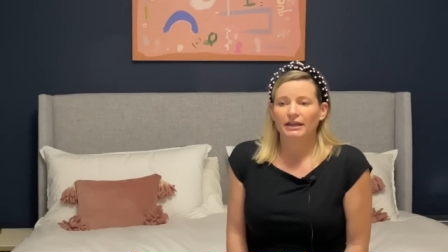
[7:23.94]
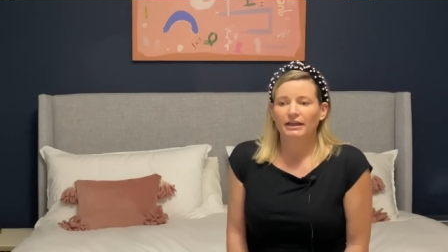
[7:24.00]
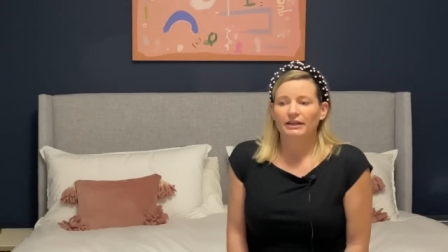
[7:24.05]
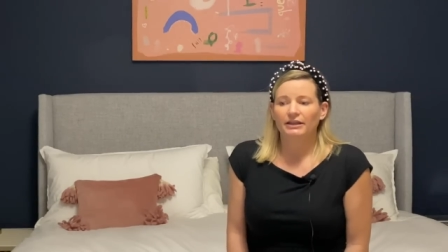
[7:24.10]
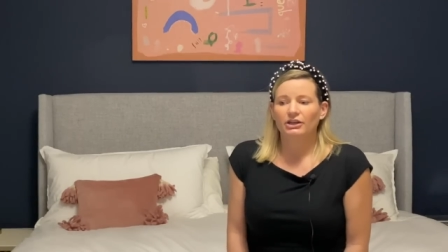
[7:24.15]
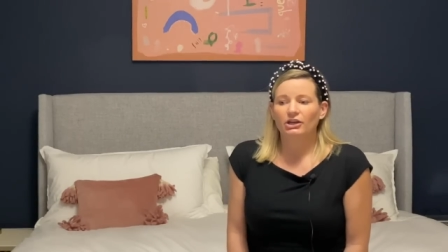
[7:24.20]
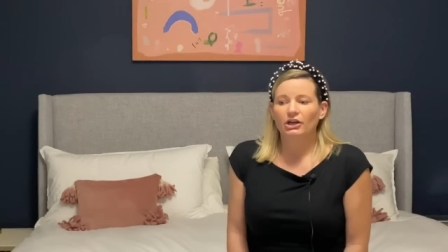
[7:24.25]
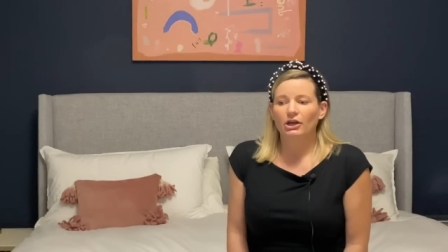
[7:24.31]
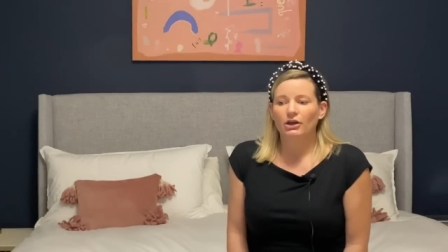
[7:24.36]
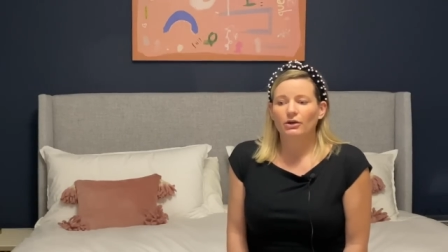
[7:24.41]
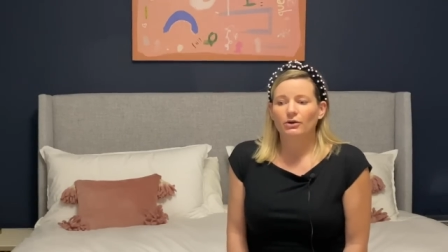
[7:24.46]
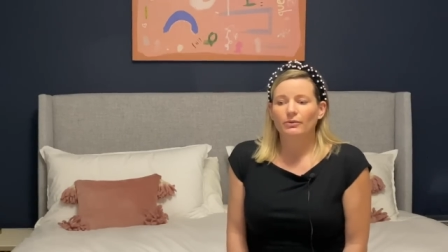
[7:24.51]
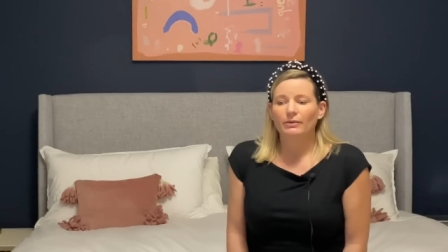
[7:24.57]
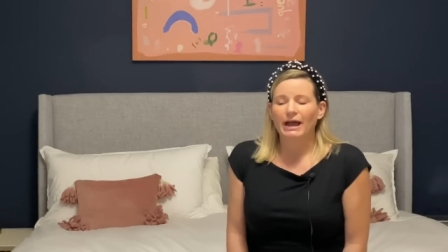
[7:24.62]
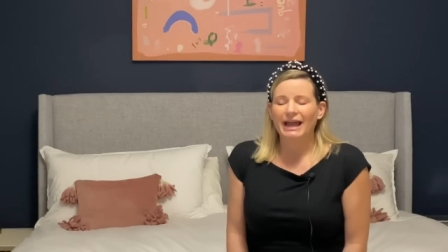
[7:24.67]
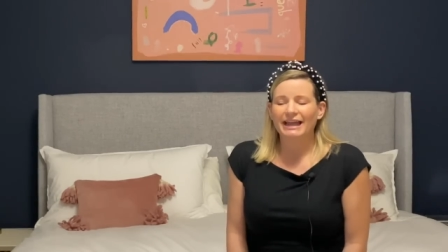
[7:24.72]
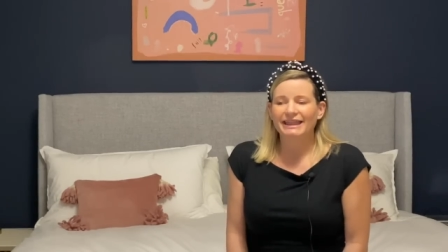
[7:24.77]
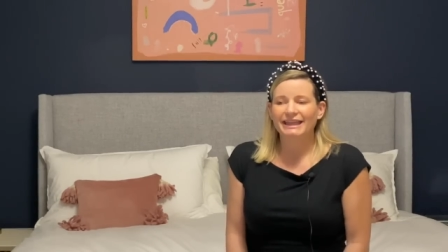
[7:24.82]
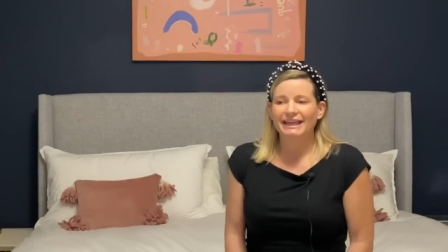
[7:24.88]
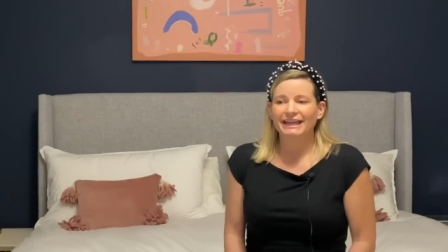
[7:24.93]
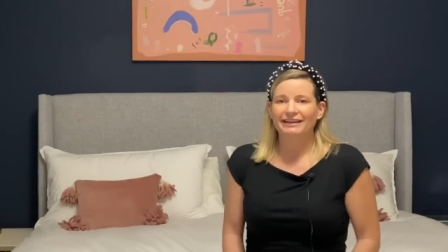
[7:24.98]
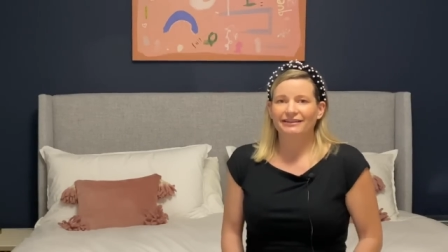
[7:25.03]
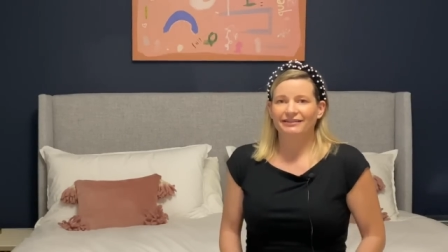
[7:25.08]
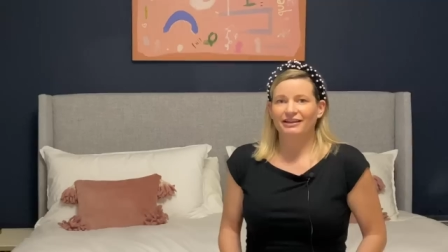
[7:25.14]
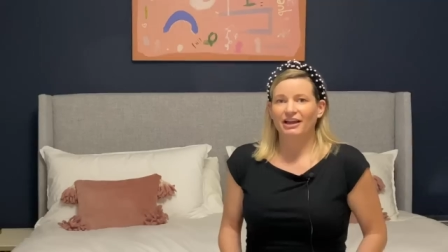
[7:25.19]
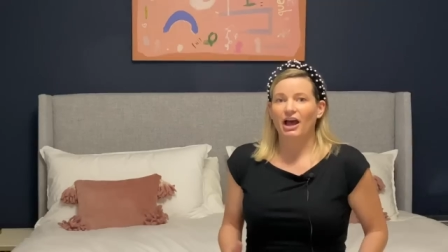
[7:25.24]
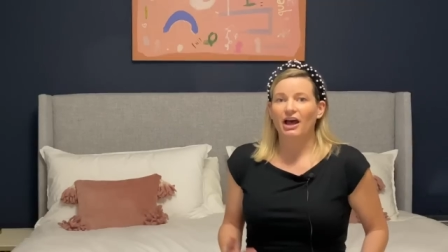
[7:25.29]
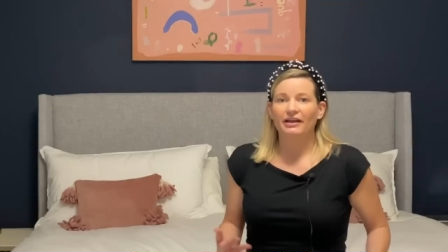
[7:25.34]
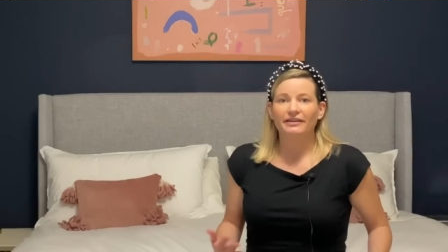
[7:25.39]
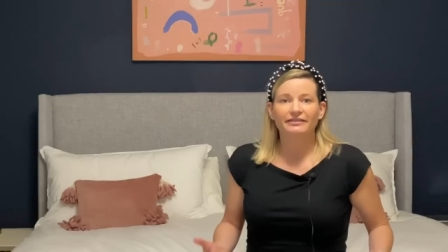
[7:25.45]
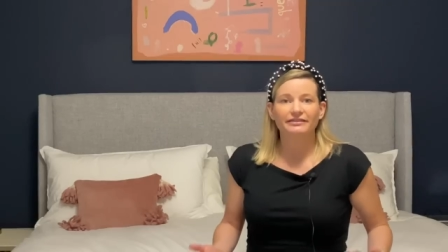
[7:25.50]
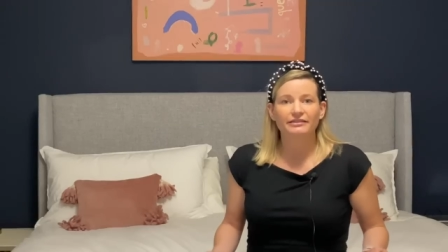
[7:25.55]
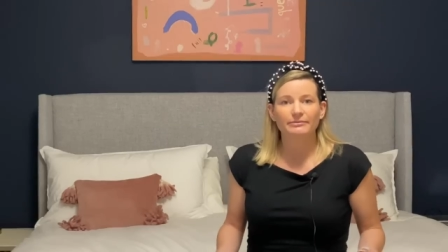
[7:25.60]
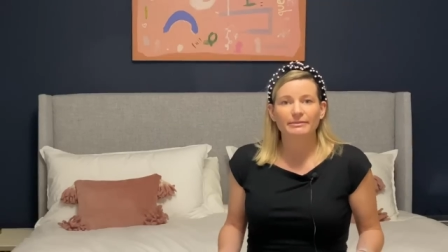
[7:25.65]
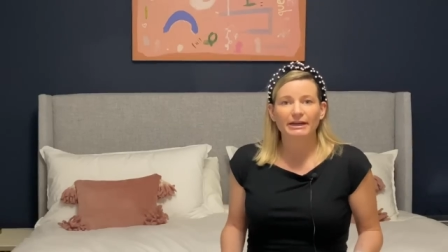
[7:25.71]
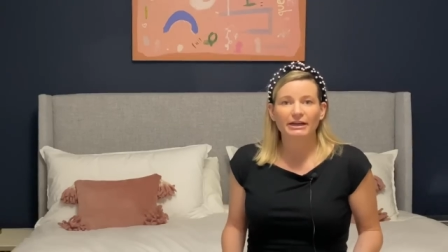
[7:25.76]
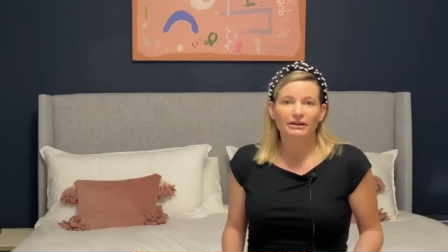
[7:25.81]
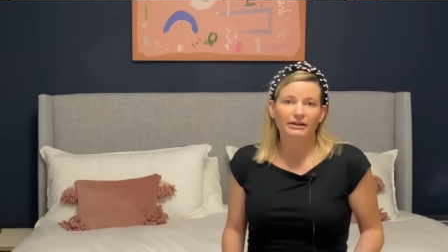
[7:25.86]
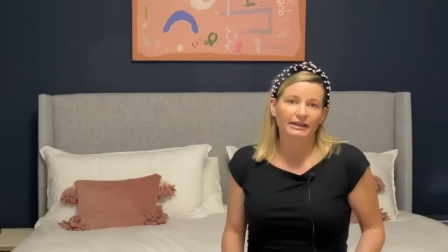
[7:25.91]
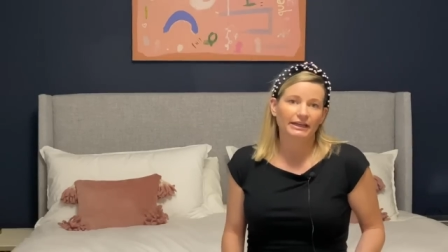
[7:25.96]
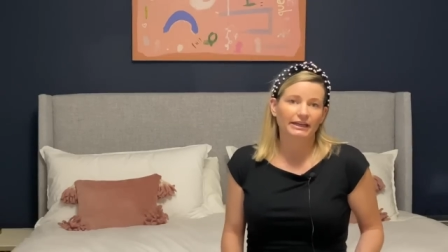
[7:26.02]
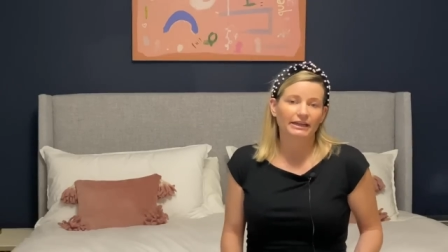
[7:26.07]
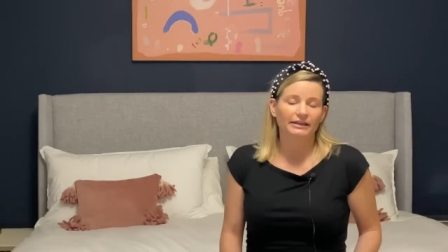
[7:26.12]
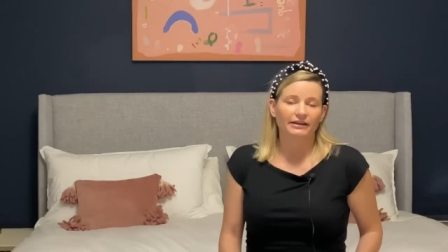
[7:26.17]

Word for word: You know, I think it's customary